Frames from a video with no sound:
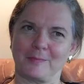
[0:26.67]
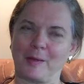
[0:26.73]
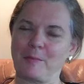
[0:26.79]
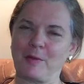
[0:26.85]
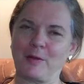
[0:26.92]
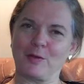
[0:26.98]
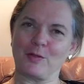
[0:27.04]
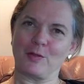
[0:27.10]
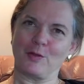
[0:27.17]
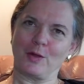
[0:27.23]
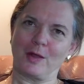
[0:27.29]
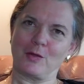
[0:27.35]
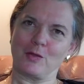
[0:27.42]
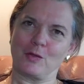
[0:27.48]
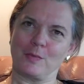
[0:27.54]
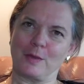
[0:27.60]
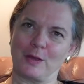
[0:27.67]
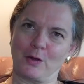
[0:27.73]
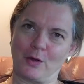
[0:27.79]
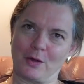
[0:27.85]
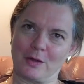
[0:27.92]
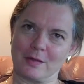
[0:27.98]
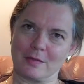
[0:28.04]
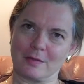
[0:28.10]
My parents thought I should be an
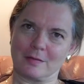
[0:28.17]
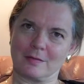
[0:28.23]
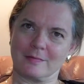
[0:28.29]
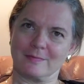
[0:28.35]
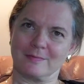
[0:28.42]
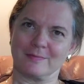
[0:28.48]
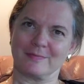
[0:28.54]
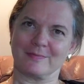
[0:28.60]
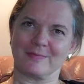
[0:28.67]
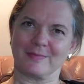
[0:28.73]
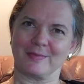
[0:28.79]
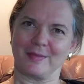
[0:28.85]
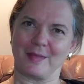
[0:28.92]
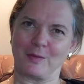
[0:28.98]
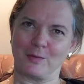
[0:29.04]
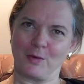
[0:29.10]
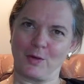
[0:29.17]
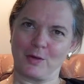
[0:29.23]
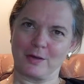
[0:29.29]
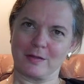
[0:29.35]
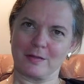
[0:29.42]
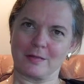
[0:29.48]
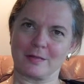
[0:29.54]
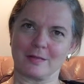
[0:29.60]
artist. They were
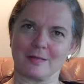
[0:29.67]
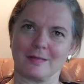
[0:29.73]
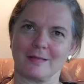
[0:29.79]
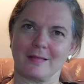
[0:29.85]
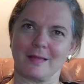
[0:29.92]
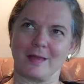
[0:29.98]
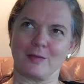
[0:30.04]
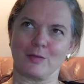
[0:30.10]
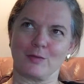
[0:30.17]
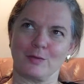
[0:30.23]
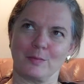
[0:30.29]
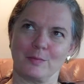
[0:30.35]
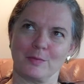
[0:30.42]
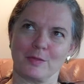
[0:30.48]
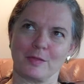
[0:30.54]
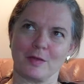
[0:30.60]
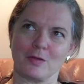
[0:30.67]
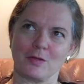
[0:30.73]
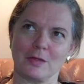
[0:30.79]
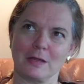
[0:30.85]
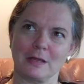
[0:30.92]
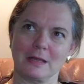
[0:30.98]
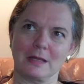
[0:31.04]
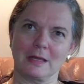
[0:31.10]
artists, dancer and a
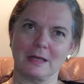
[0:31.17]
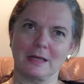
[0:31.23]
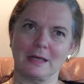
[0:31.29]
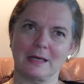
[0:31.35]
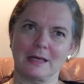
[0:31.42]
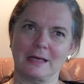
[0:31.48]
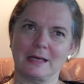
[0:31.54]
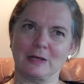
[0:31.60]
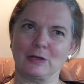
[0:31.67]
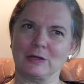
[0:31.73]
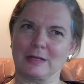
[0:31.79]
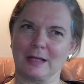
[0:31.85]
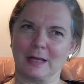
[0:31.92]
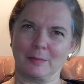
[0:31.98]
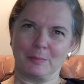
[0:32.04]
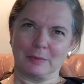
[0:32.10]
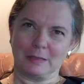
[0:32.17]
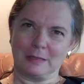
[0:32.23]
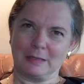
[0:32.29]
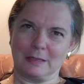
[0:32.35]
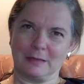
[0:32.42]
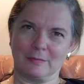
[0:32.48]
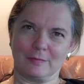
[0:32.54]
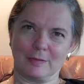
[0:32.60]
musician. Could not
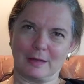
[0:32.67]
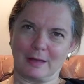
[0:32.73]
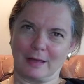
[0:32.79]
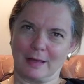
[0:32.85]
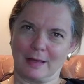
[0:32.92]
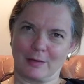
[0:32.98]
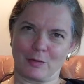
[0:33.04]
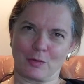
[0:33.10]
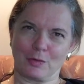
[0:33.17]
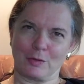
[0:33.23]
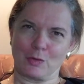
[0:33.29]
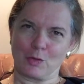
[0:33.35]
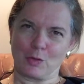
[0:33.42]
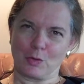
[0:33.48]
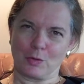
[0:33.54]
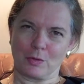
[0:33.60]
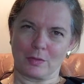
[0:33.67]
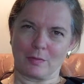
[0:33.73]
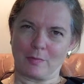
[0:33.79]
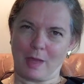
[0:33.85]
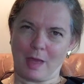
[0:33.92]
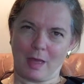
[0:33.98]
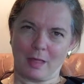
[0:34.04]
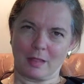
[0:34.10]
believe that I actually chose
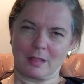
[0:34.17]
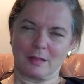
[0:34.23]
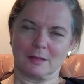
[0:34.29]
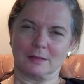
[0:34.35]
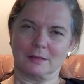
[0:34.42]
math.